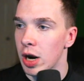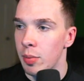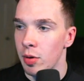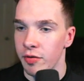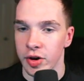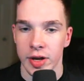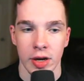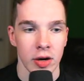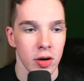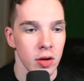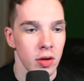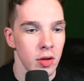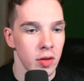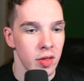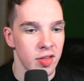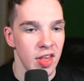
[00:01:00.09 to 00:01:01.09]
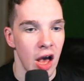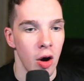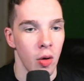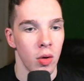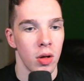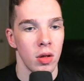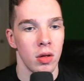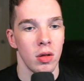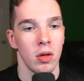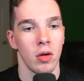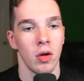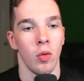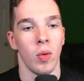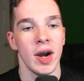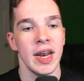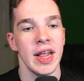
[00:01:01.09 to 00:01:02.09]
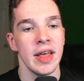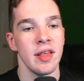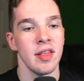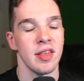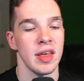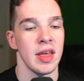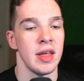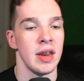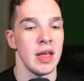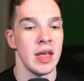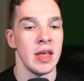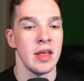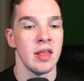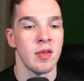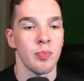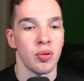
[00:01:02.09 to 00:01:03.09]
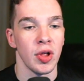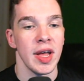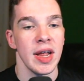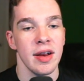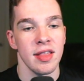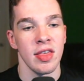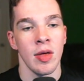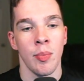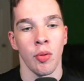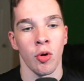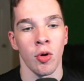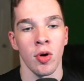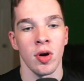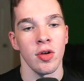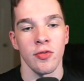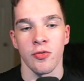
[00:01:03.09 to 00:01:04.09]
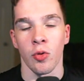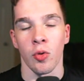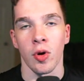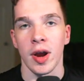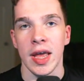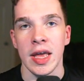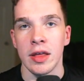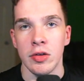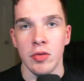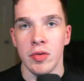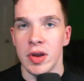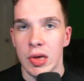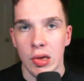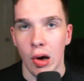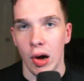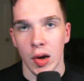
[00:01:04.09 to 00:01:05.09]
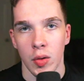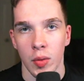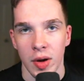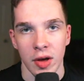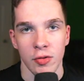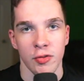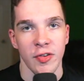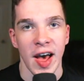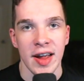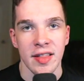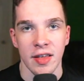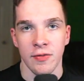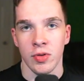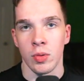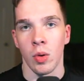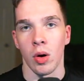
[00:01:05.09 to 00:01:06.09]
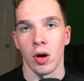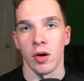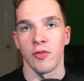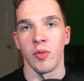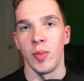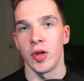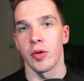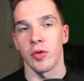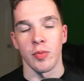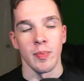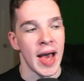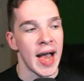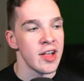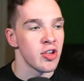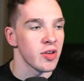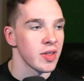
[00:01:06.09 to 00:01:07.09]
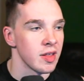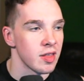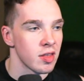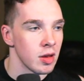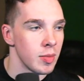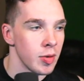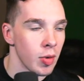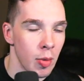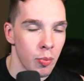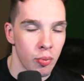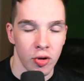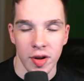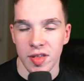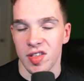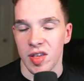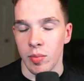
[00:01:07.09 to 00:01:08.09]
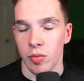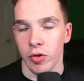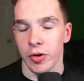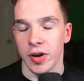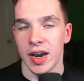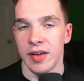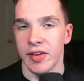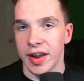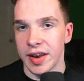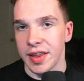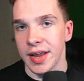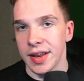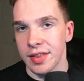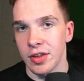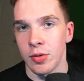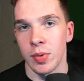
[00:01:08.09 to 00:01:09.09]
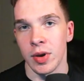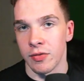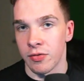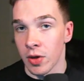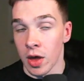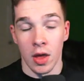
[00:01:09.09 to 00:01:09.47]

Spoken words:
up over here. So, what it is played into the board for a unique ongoing effect. If you are familiar with Magic, that is going to be a pretty similar kind of idea to you. But if